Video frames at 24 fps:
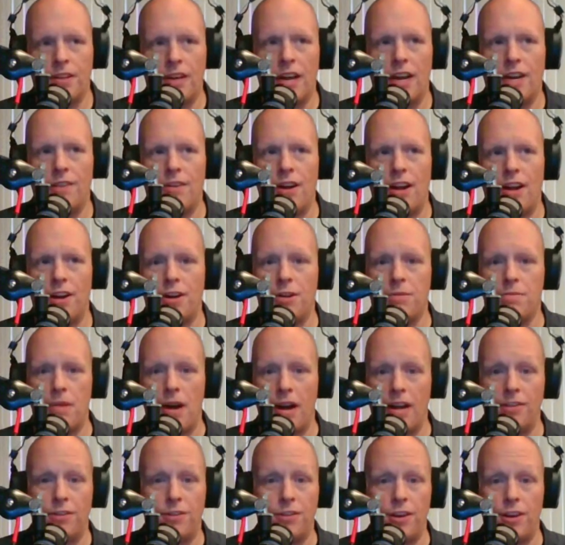
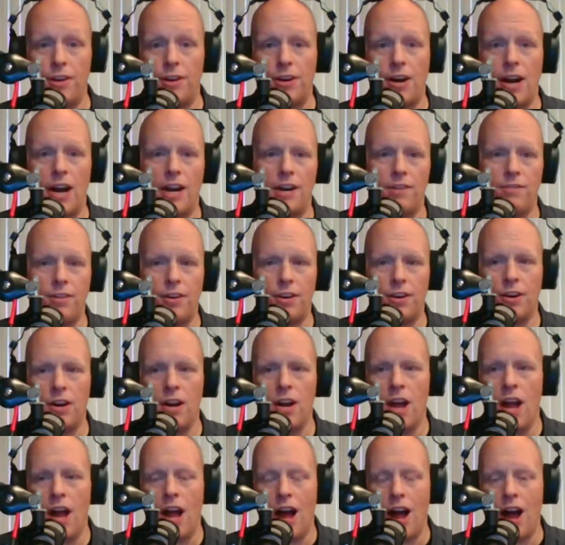mindset or out of your
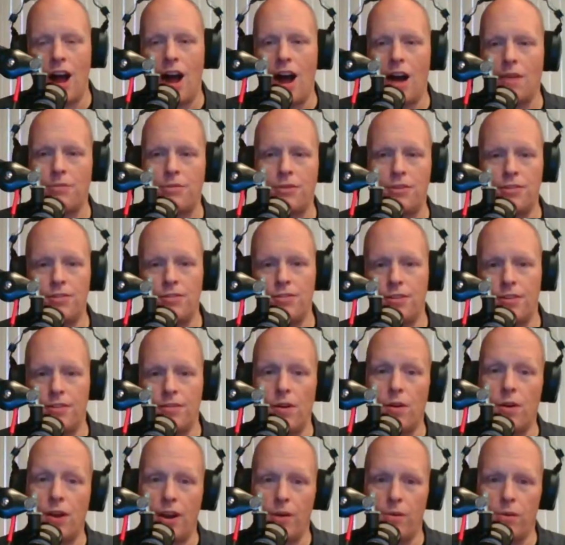options
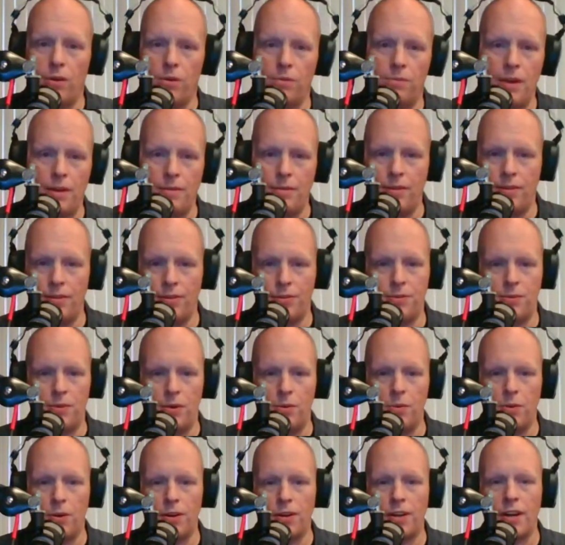of, okay, well, maybe this
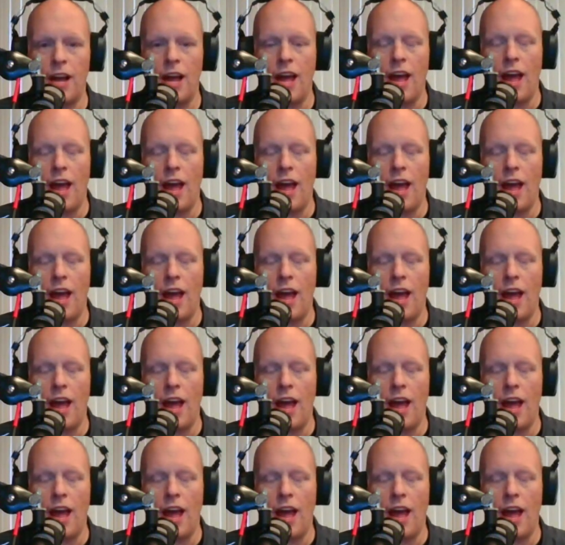won't work.